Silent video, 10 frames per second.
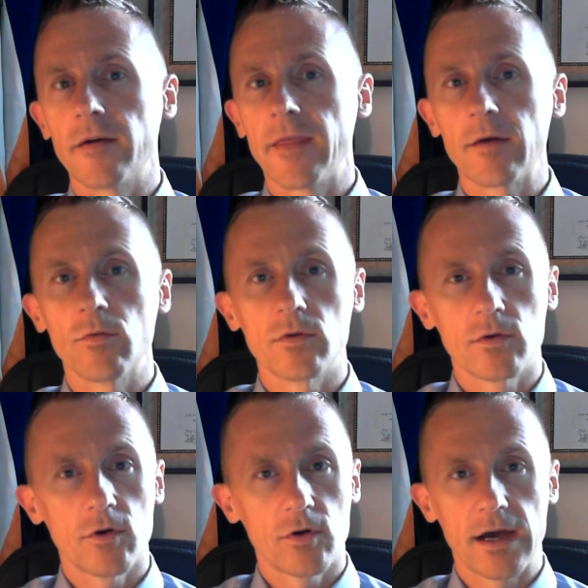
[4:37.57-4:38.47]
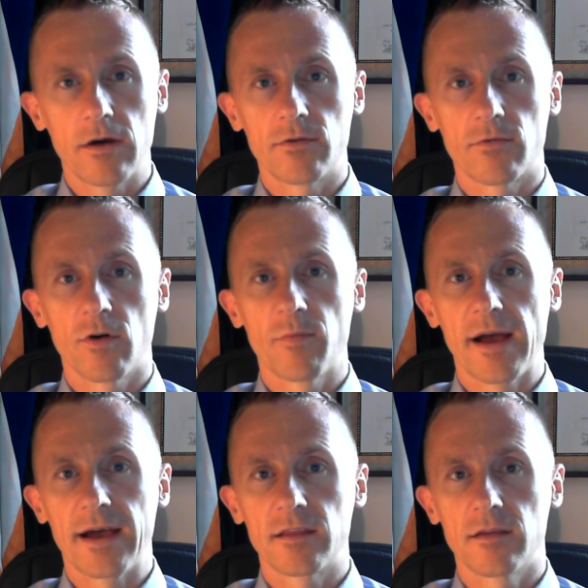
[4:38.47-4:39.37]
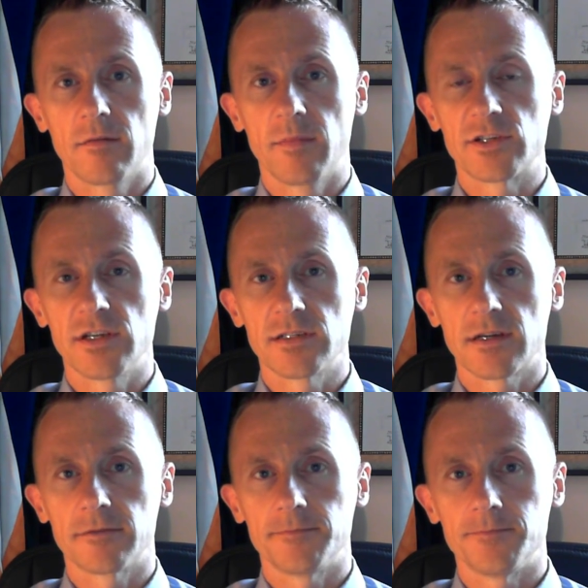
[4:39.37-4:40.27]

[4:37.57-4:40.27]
they will go down the wrong path much easier.